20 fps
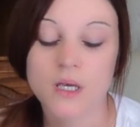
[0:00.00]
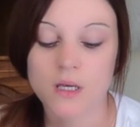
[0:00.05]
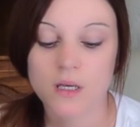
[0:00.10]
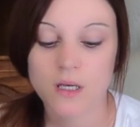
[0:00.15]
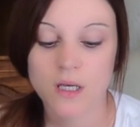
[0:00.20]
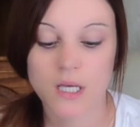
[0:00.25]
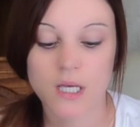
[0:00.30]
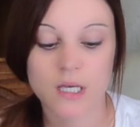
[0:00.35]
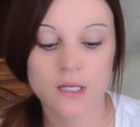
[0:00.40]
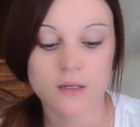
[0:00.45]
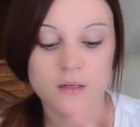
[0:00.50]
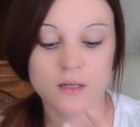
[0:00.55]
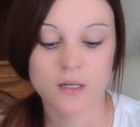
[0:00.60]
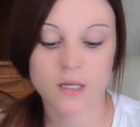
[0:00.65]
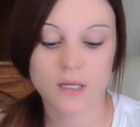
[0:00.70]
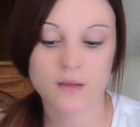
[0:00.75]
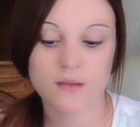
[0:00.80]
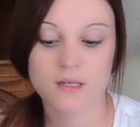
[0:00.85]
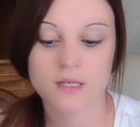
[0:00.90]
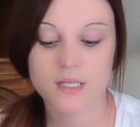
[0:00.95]
in
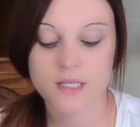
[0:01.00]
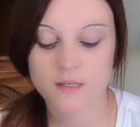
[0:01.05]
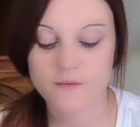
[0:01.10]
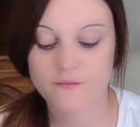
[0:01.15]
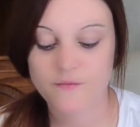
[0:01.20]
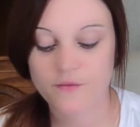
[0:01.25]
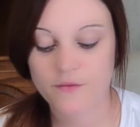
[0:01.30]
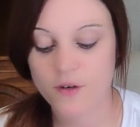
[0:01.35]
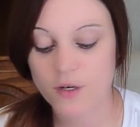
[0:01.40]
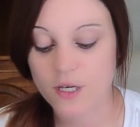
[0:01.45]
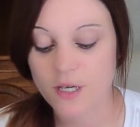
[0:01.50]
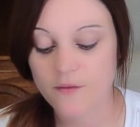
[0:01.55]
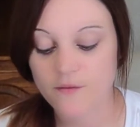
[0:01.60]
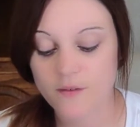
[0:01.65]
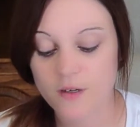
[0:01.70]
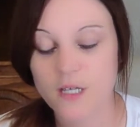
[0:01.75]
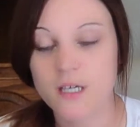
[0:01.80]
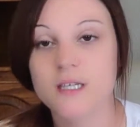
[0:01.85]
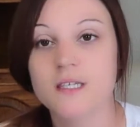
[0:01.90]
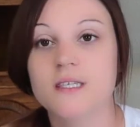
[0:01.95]
in this
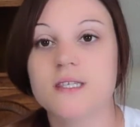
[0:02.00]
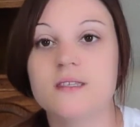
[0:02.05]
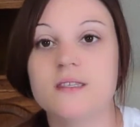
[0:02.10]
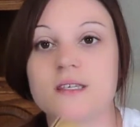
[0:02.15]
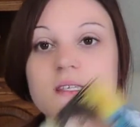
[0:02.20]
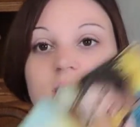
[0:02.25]
forgiveness, this